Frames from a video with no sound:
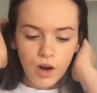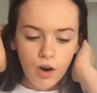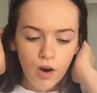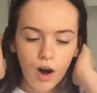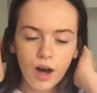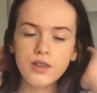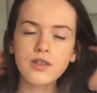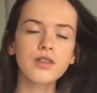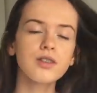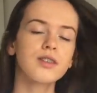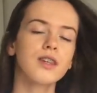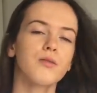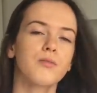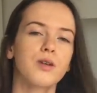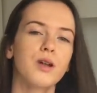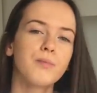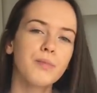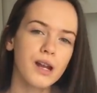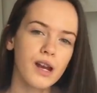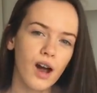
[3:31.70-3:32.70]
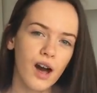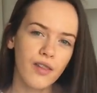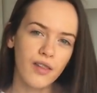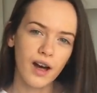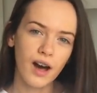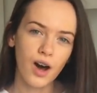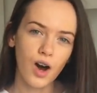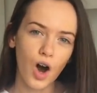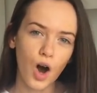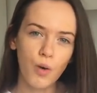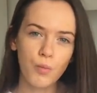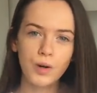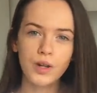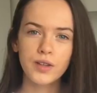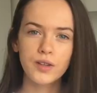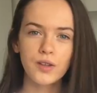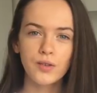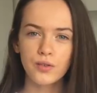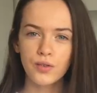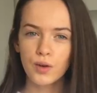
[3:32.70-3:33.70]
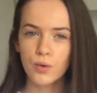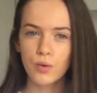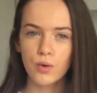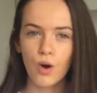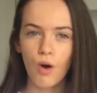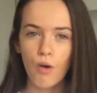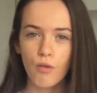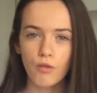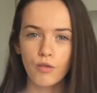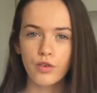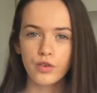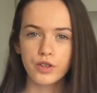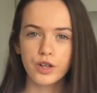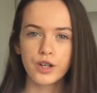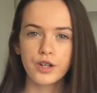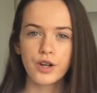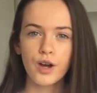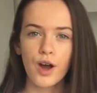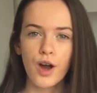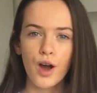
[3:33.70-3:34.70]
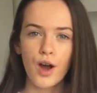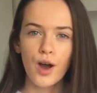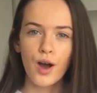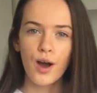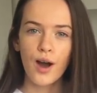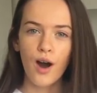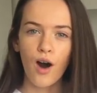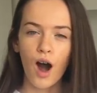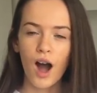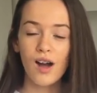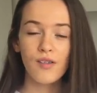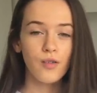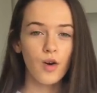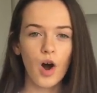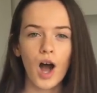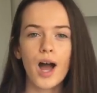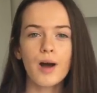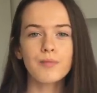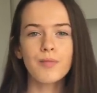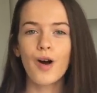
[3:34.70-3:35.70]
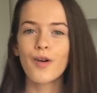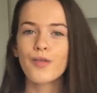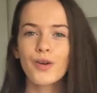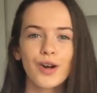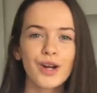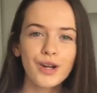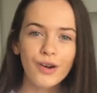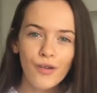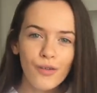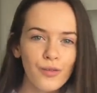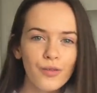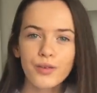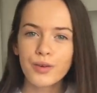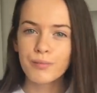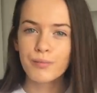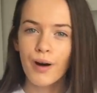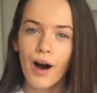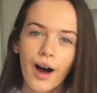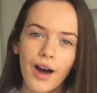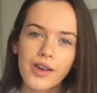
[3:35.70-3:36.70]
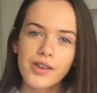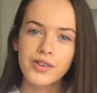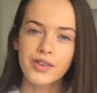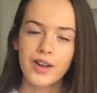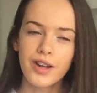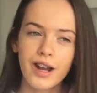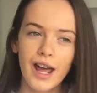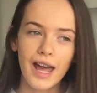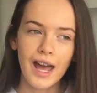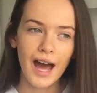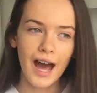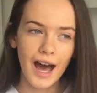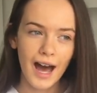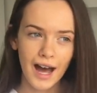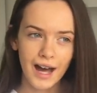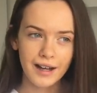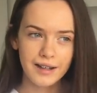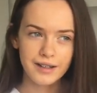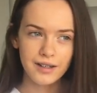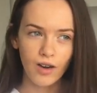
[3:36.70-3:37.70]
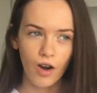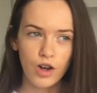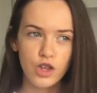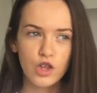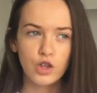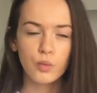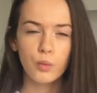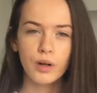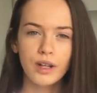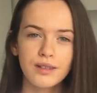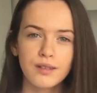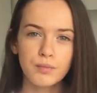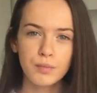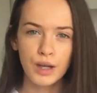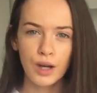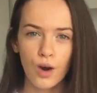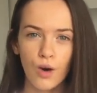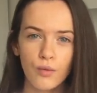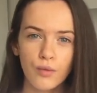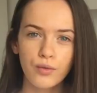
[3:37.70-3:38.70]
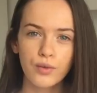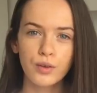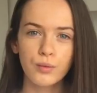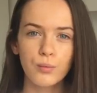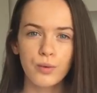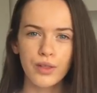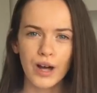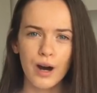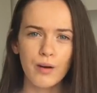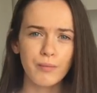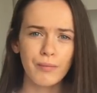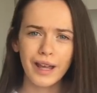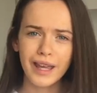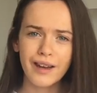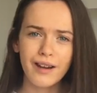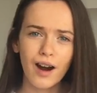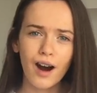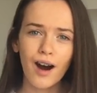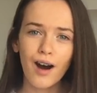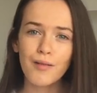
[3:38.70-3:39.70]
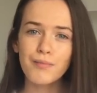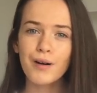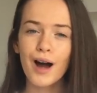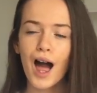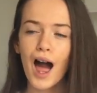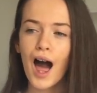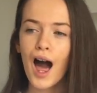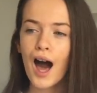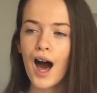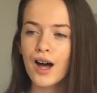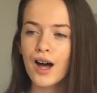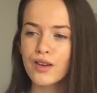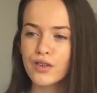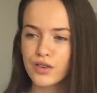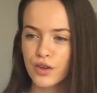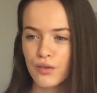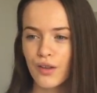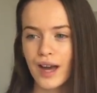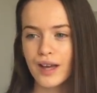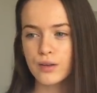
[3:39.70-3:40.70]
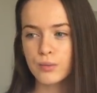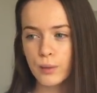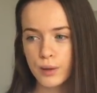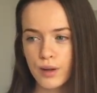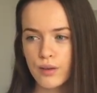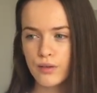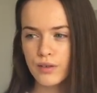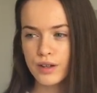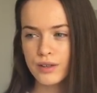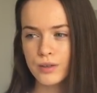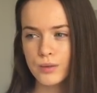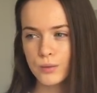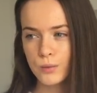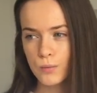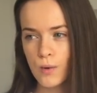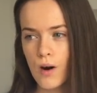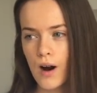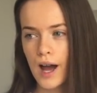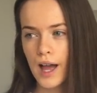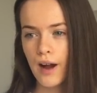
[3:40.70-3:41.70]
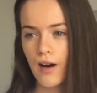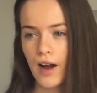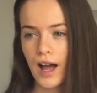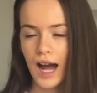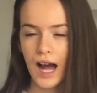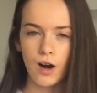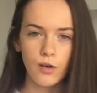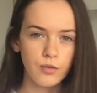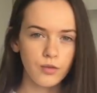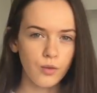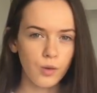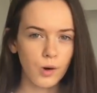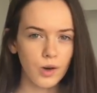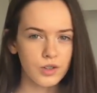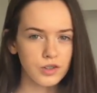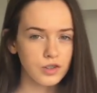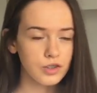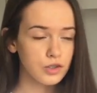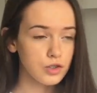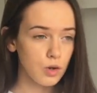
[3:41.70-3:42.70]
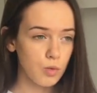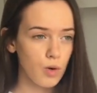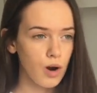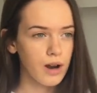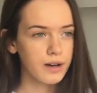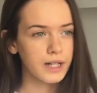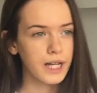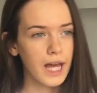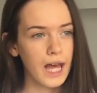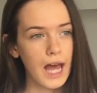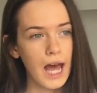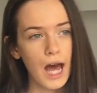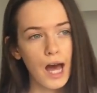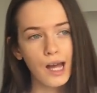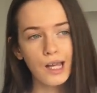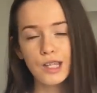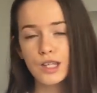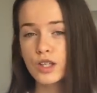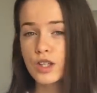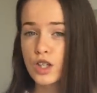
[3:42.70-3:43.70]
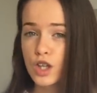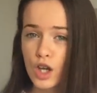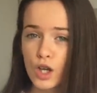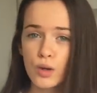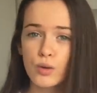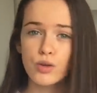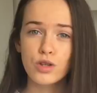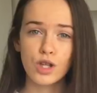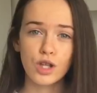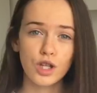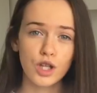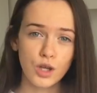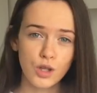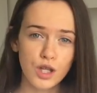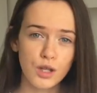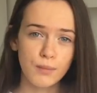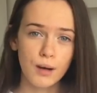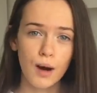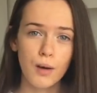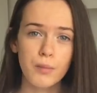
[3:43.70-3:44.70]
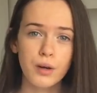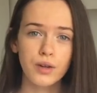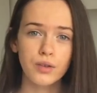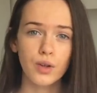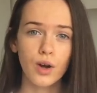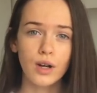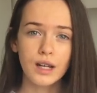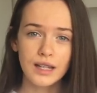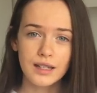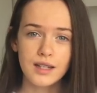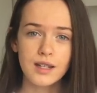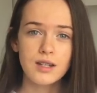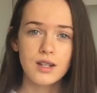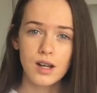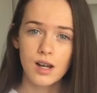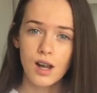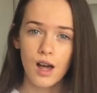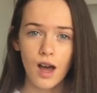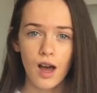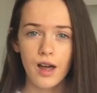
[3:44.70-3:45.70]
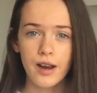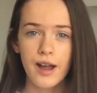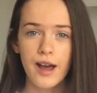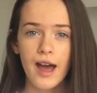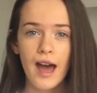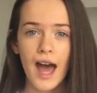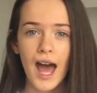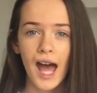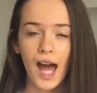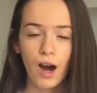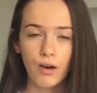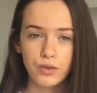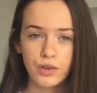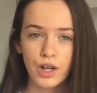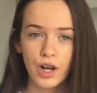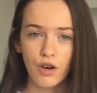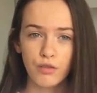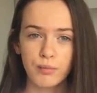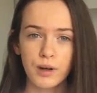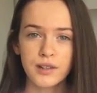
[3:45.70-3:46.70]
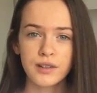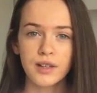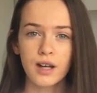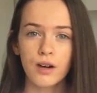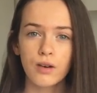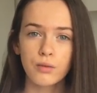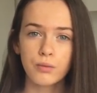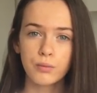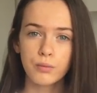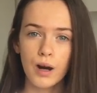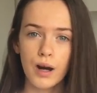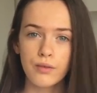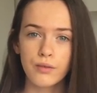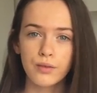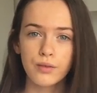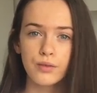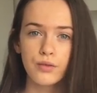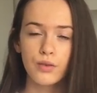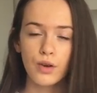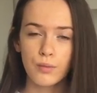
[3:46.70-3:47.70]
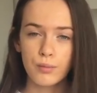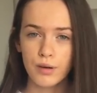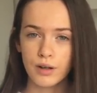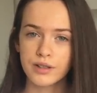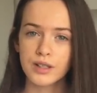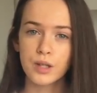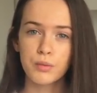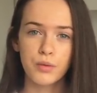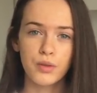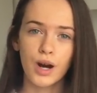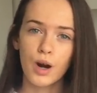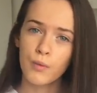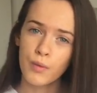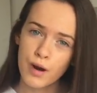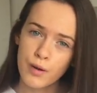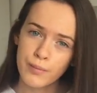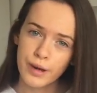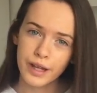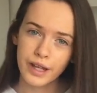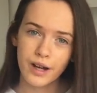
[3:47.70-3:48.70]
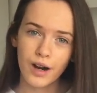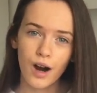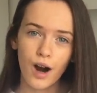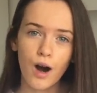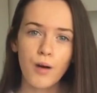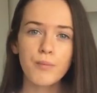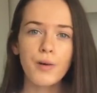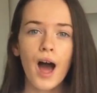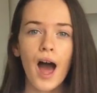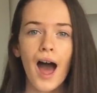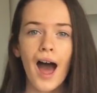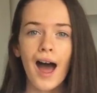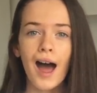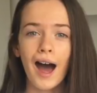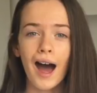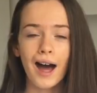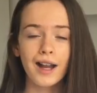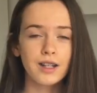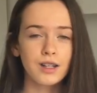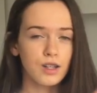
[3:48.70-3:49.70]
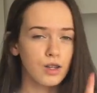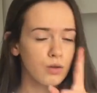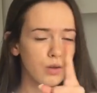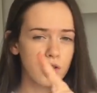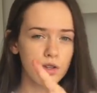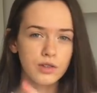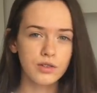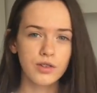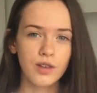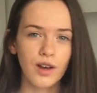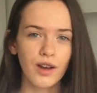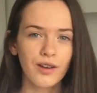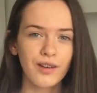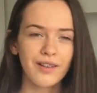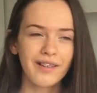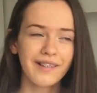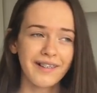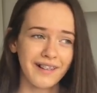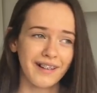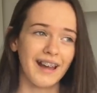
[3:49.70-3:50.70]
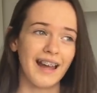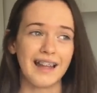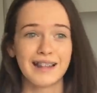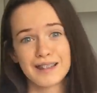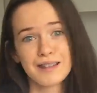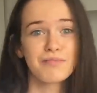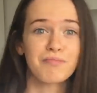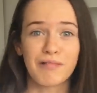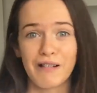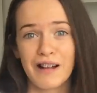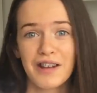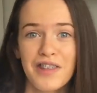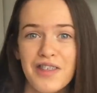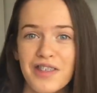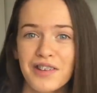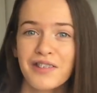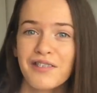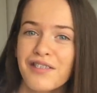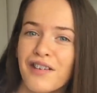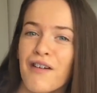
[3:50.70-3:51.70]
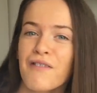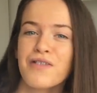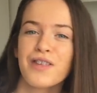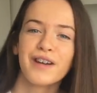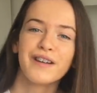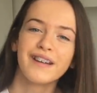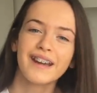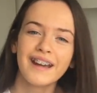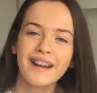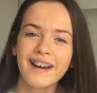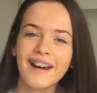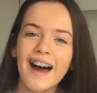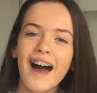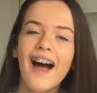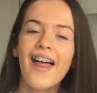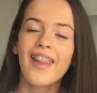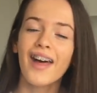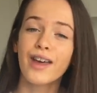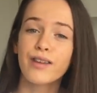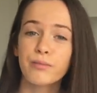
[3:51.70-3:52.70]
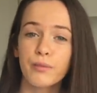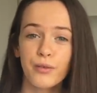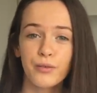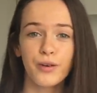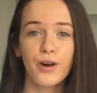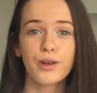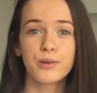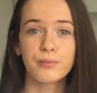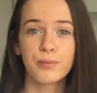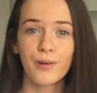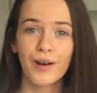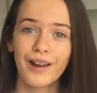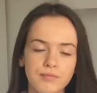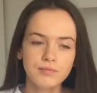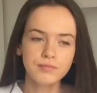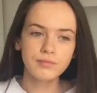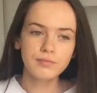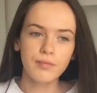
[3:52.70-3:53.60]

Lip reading: I just didn't want to be like that. I wanted to feel confident. I am a very confident person, and I just wanted to be confident without makeup. So that is one of the reasons why I have stop wearing it a huge amount, because I needed to learn how to love myself and feel pretty without wearing makeup, and you should too. Inspirational. No, I'm joking. That's my first point.